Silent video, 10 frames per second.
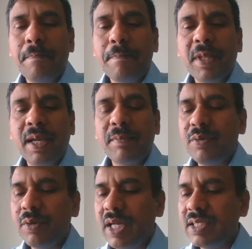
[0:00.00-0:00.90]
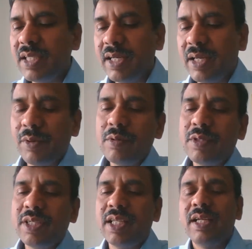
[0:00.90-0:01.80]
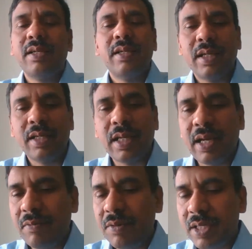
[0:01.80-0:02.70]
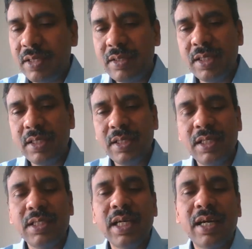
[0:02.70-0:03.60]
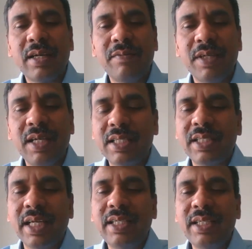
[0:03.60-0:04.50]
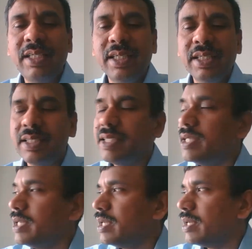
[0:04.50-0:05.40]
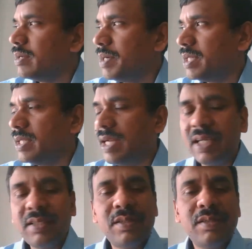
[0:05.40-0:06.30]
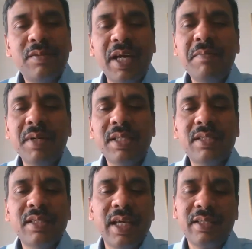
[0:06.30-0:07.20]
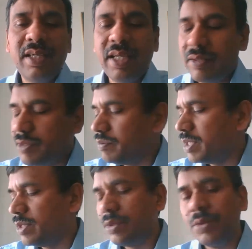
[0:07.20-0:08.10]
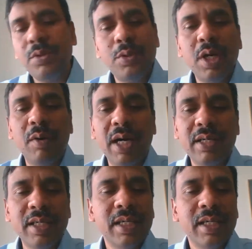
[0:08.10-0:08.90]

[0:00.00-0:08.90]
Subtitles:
Before I start, I want to say that I worked in Jharkhand for the last 19 years, but in the last 5 months, actually, I've shifted to Guwahati.